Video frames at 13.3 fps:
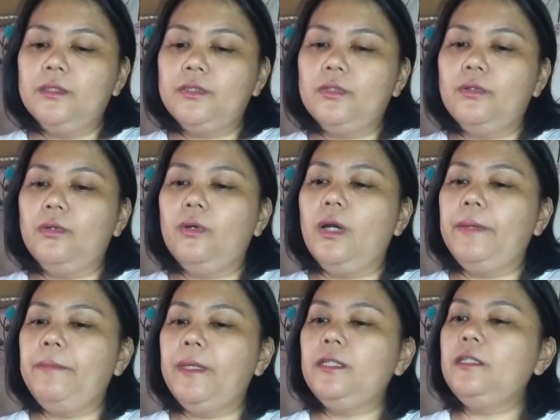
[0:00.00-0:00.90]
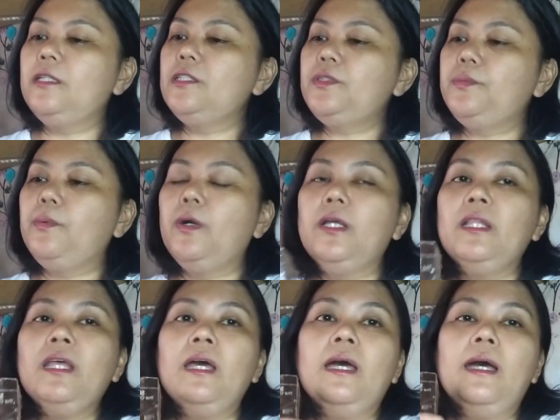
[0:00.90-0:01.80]
So I mended this
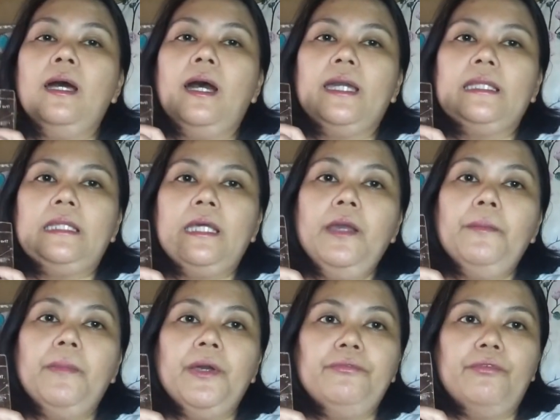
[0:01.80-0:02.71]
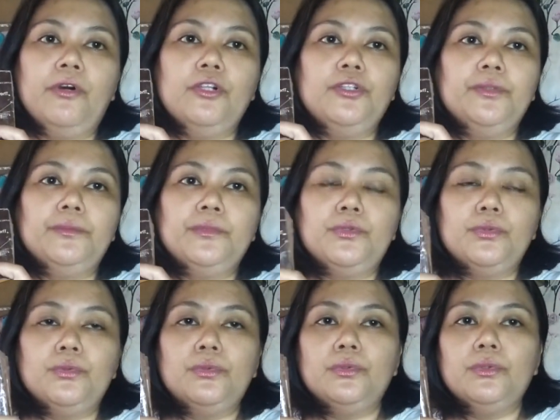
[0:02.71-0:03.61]
one. I think my volume
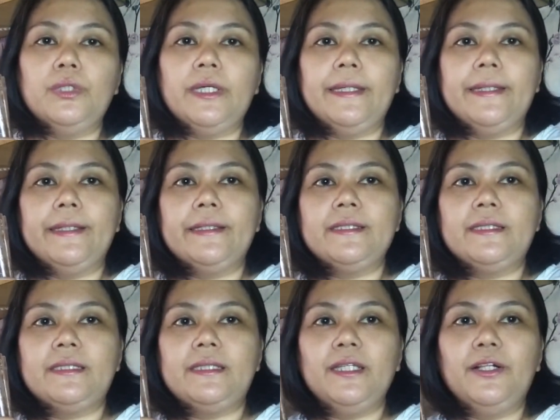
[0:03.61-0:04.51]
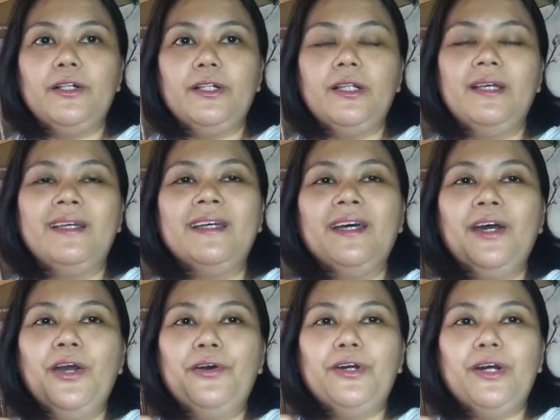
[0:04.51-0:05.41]
2 is still
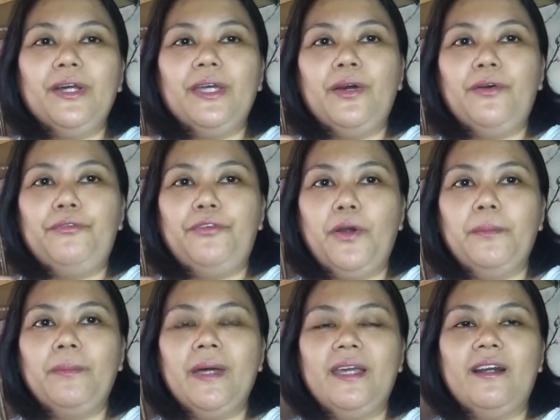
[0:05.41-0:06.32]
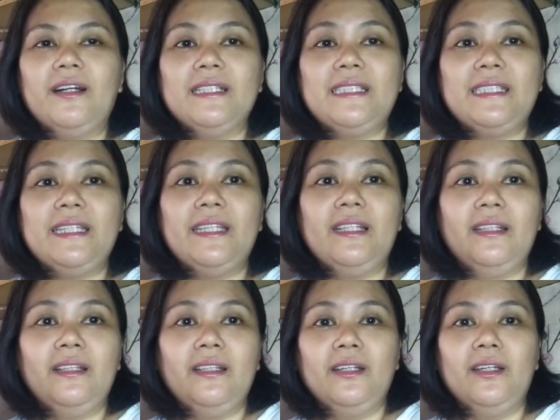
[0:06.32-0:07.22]
from my
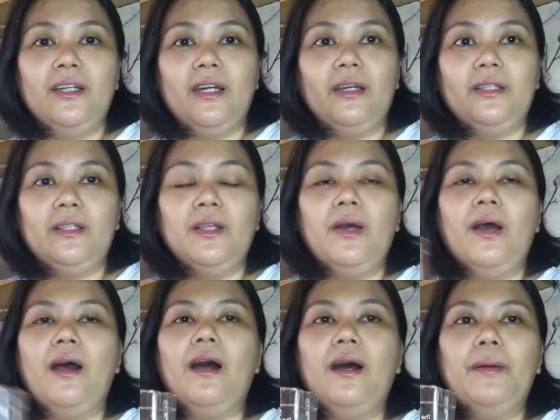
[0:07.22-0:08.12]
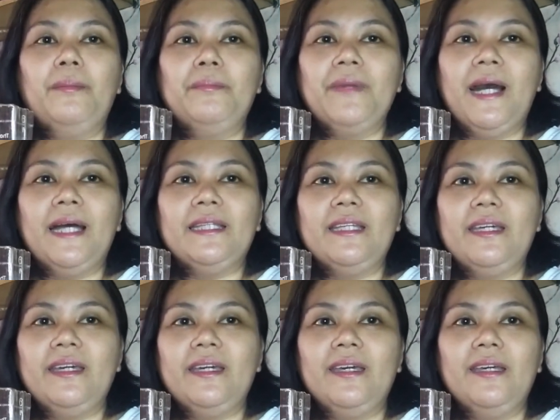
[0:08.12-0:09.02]
cousin,
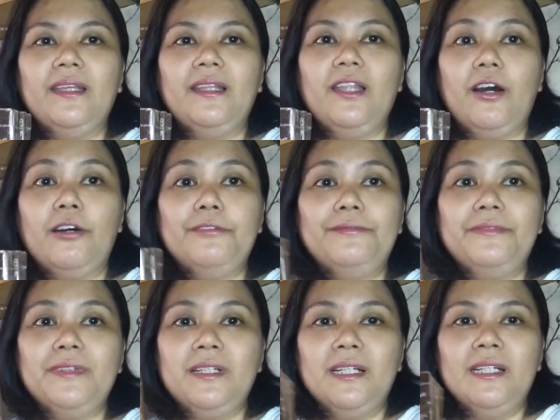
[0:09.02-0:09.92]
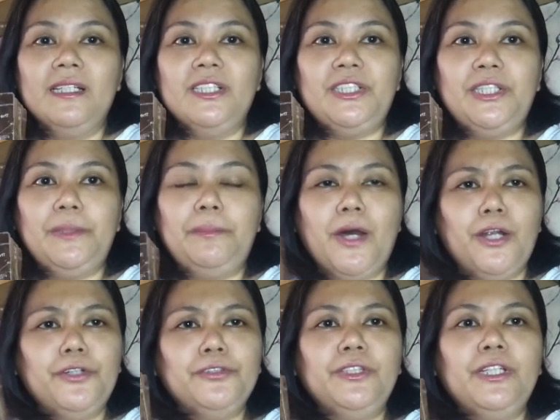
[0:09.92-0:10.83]
Ate Love. She
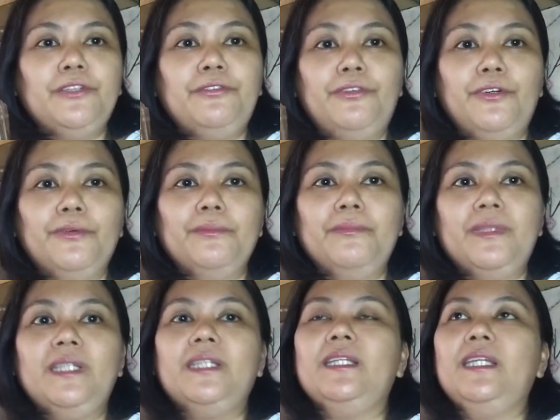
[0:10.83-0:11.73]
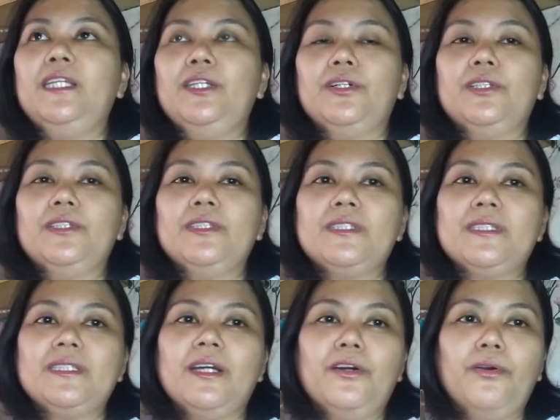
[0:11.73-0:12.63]
borrowed it from me
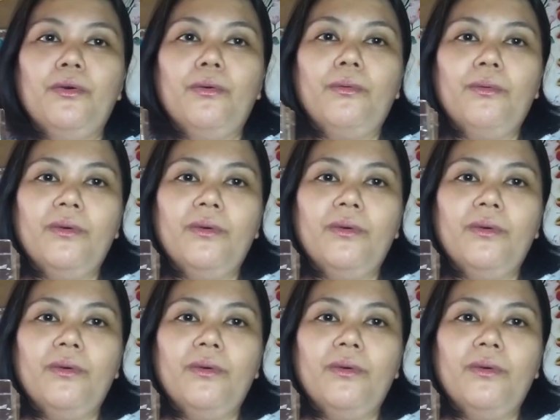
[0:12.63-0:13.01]
eons ago,